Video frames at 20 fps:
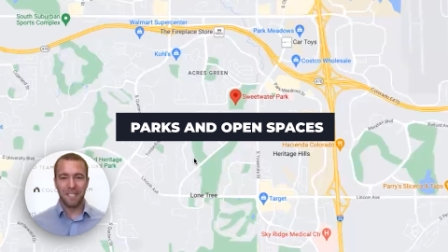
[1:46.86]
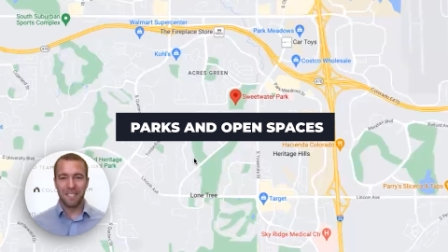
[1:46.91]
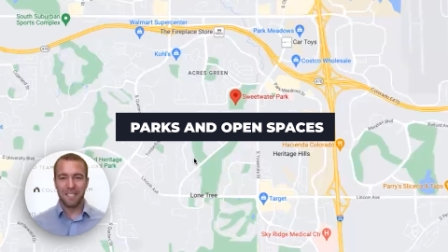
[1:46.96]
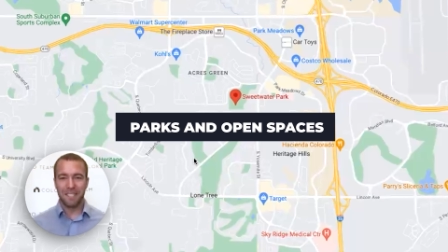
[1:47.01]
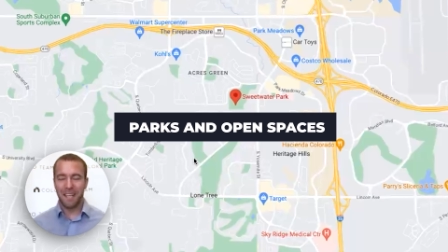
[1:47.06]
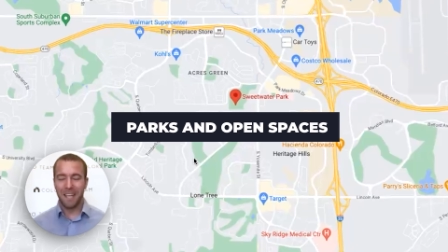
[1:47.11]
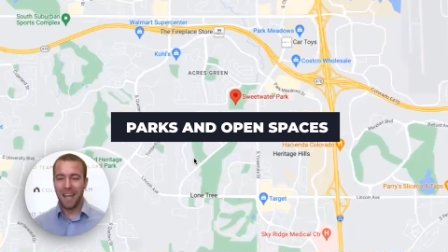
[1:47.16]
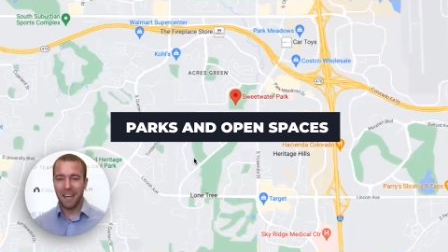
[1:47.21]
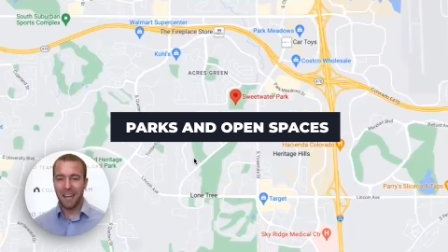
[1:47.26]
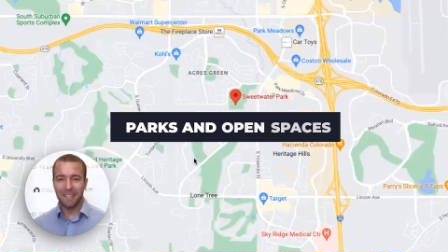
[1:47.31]

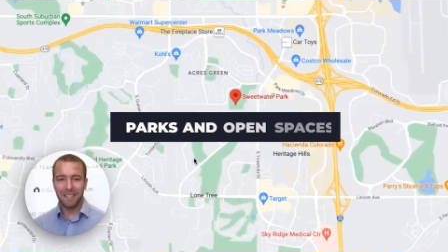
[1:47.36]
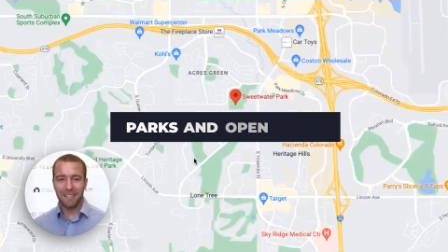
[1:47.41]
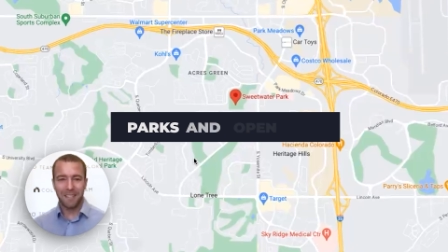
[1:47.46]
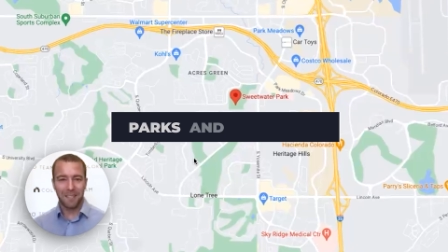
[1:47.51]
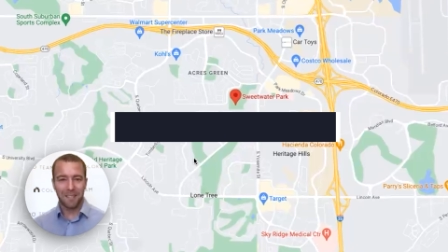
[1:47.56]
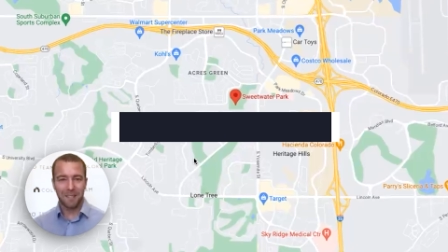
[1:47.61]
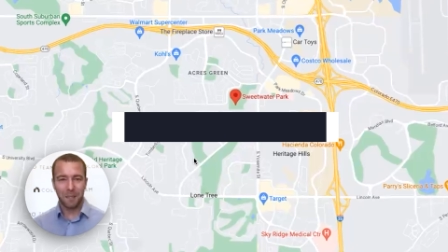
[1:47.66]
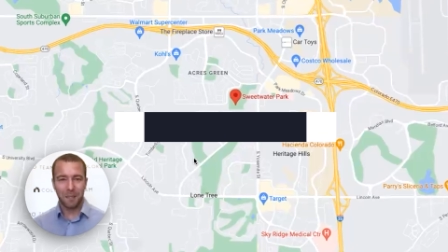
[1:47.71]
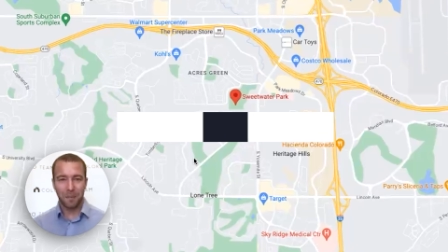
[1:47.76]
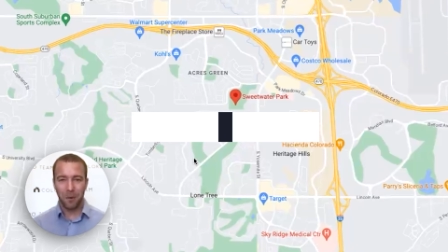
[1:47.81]
easy
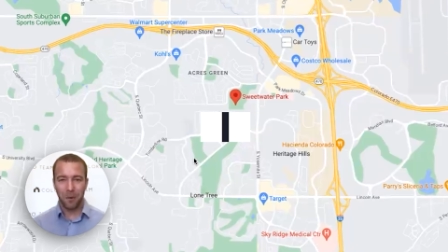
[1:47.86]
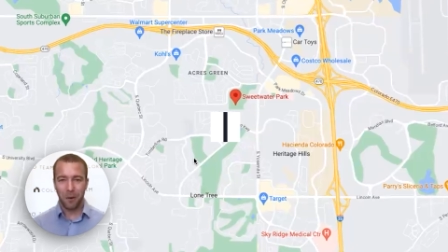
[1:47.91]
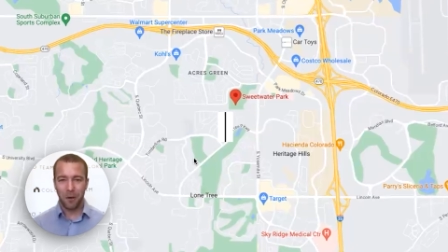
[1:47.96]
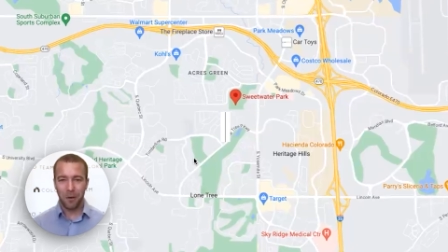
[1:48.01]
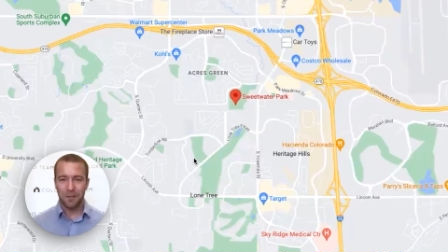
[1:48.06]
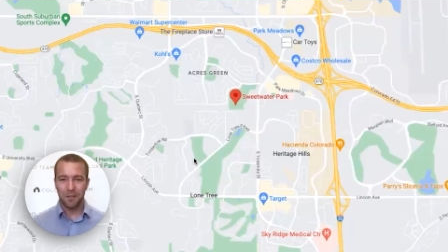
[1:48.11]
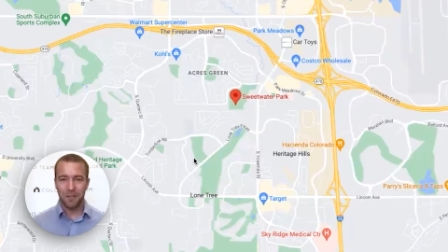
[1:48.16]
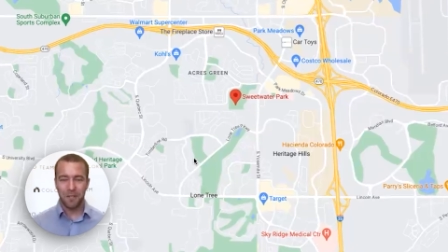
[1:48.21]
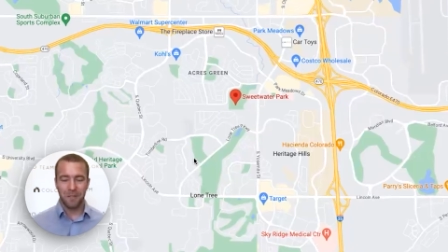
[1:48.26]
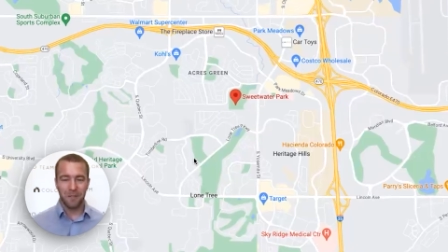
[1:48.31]
access to
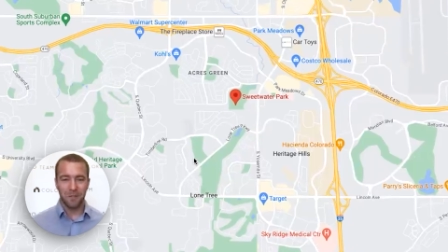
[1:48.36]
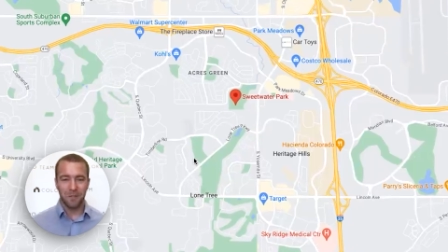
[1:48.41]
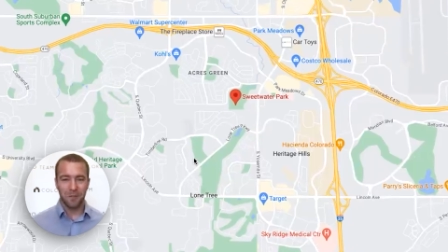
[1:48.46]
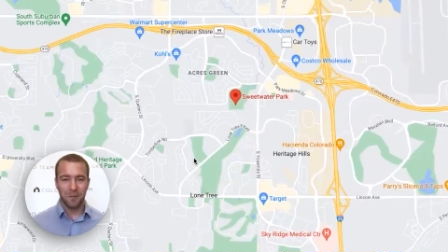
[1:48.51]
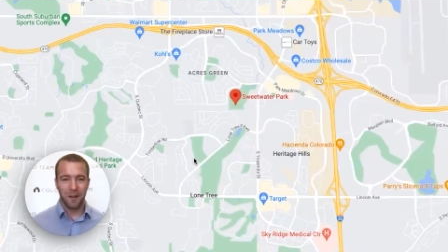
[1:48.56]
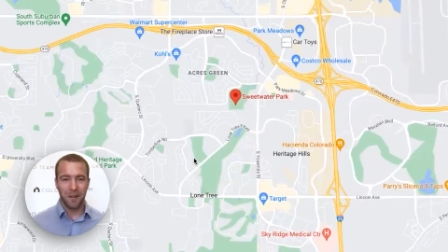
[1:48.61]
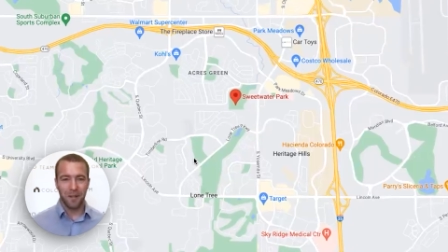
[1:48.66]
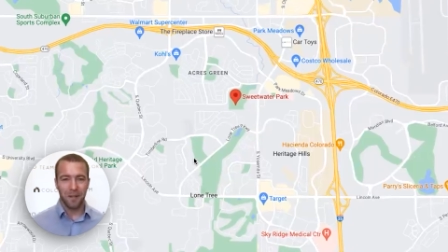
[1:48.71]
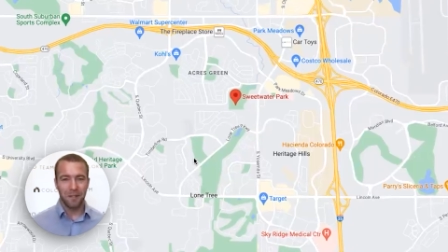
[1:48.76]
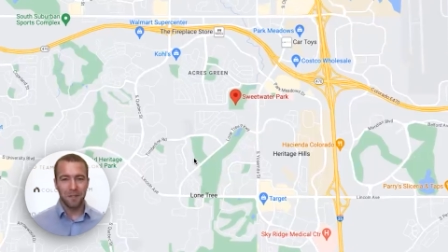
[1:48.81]
parks and
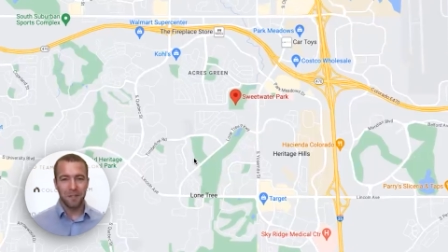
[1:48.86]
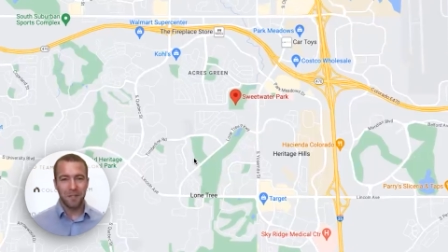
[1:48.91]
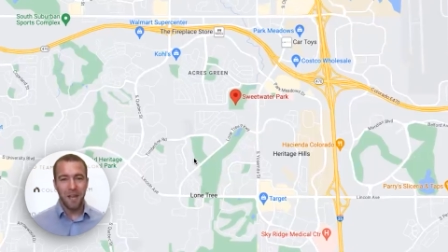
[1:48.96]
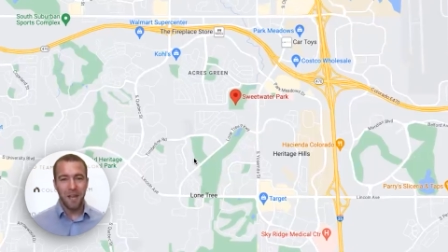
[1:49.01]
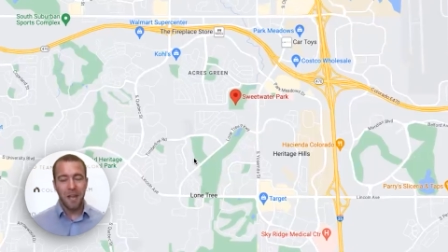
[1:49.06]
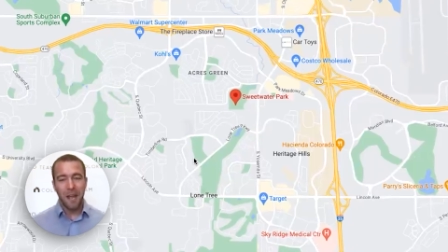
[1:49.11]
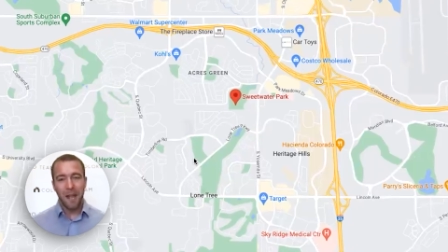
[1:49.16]
trails.